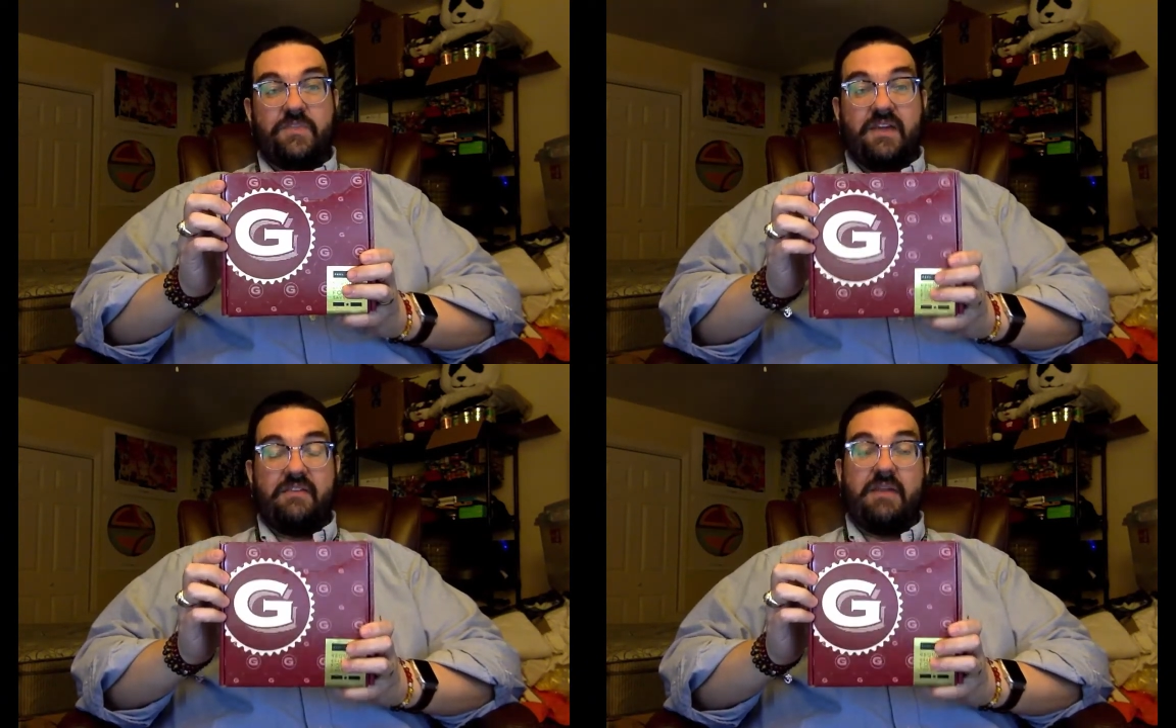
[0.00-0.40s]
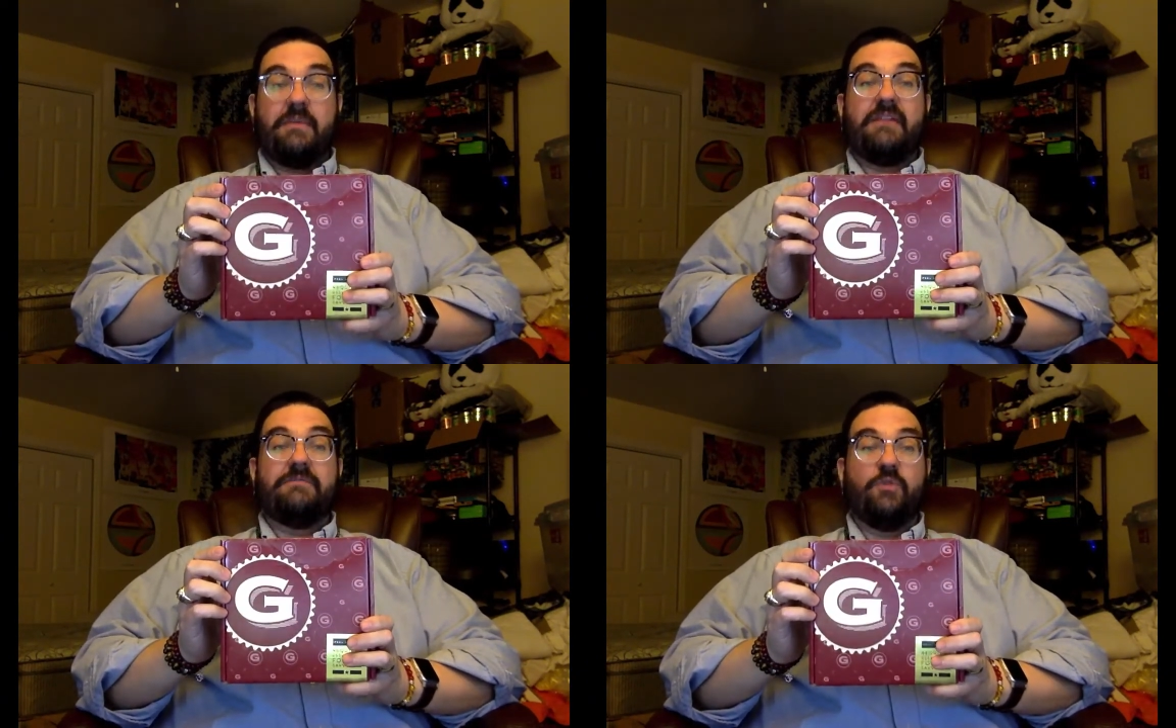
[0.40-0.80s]
of a
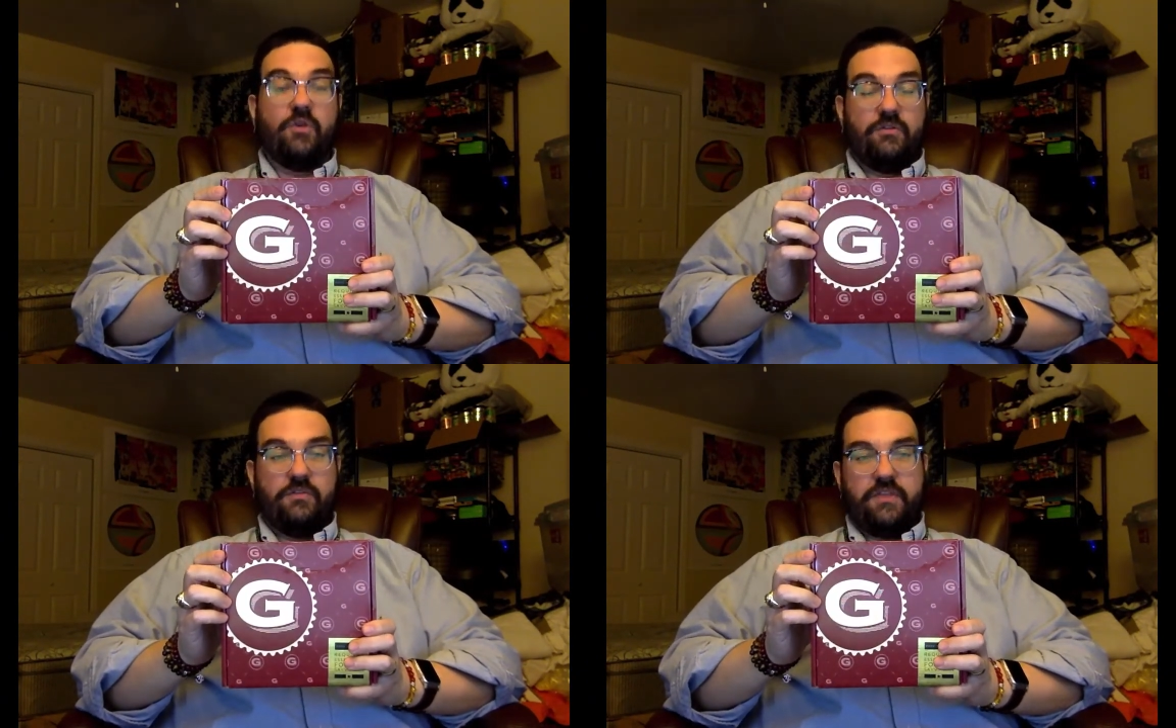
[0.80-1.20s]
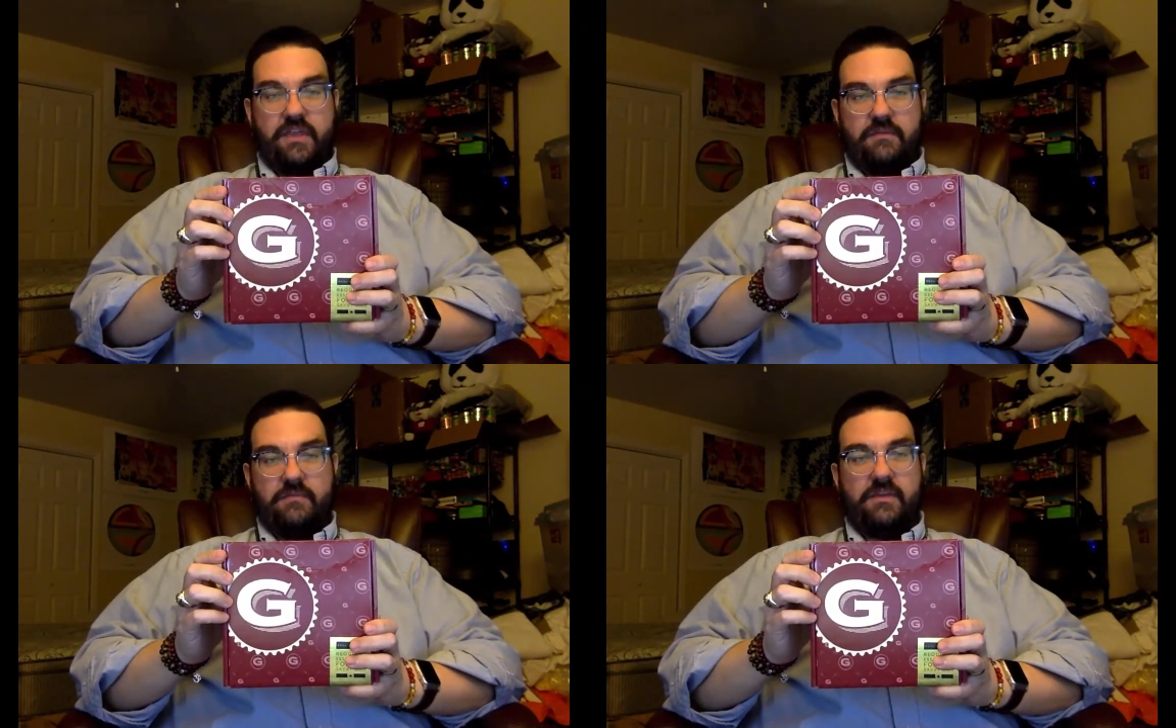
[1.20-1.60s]
metaphorical
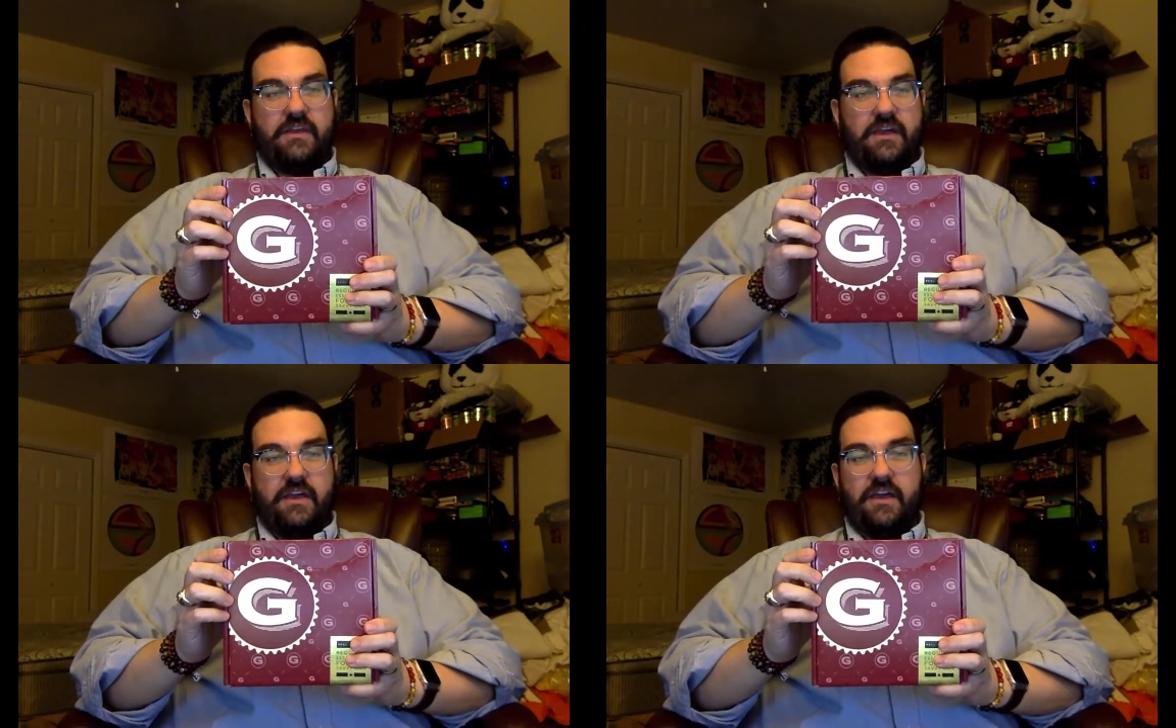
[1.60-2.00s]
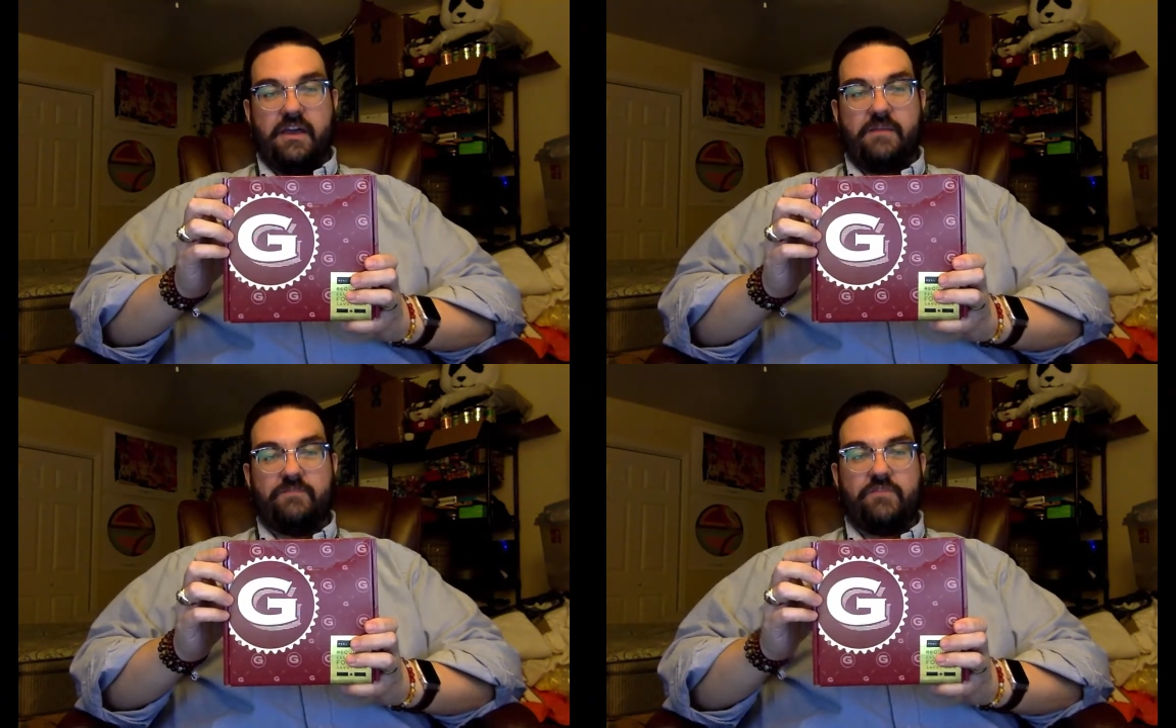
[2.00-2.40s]
theme. Um,